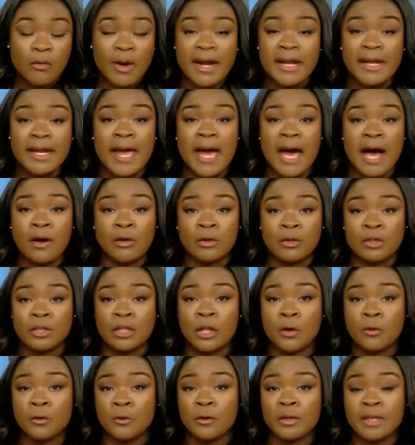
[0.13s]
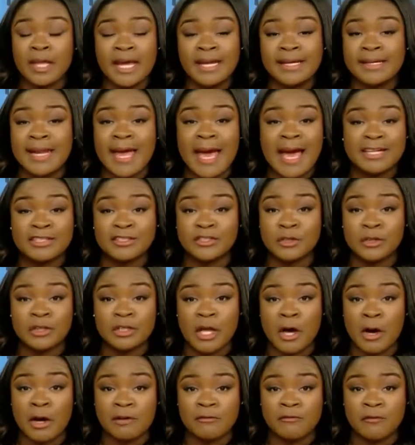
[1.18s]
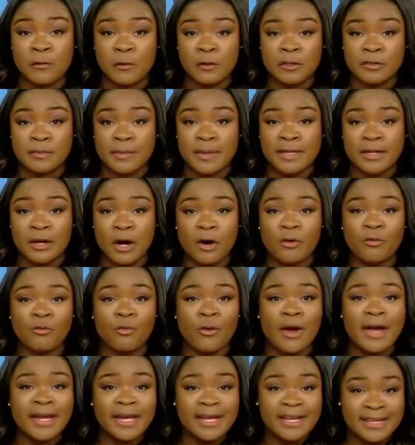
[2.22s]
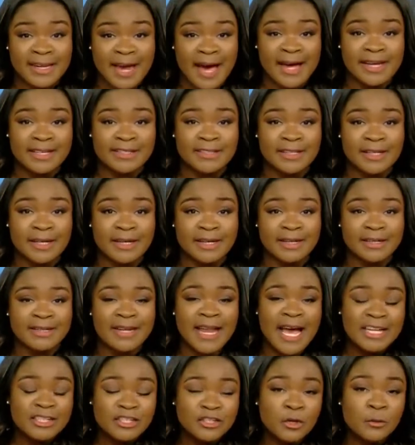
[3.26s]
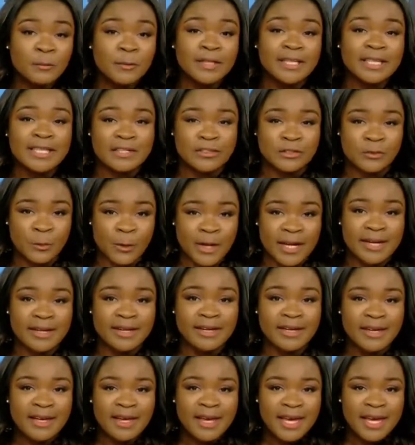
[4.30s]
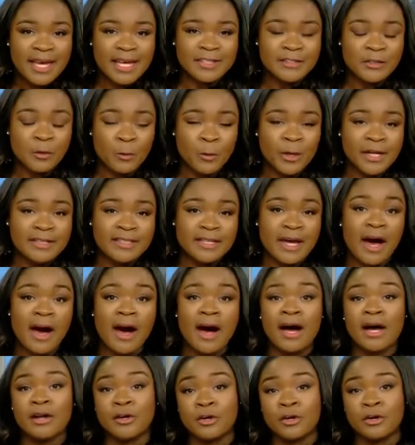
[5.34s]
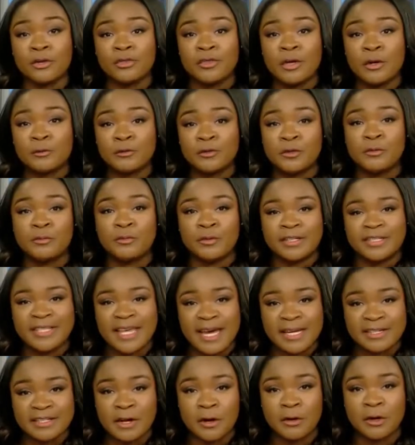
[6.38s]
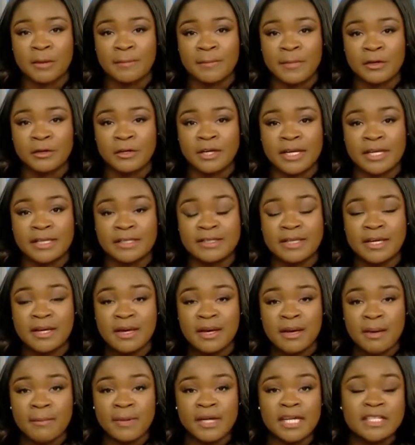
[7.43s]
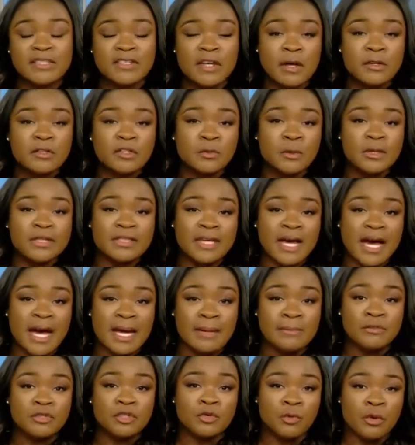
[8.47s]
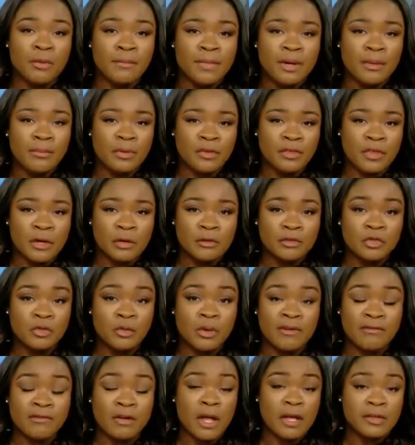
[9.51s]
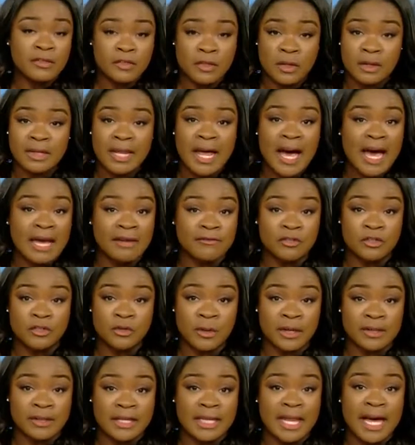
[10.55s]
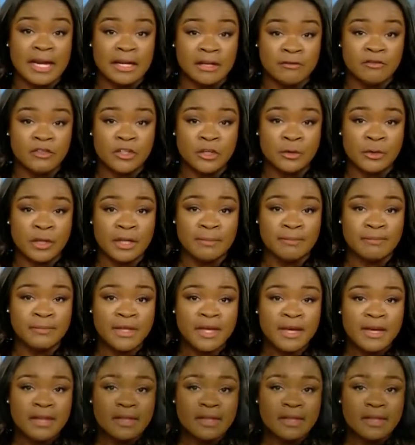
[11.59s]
Right now, local and national law enforcement are recognizing National Police Week. It's a week to honor those who protect our communities, but it's also a time to remember those who have lost their lives during the line of duty.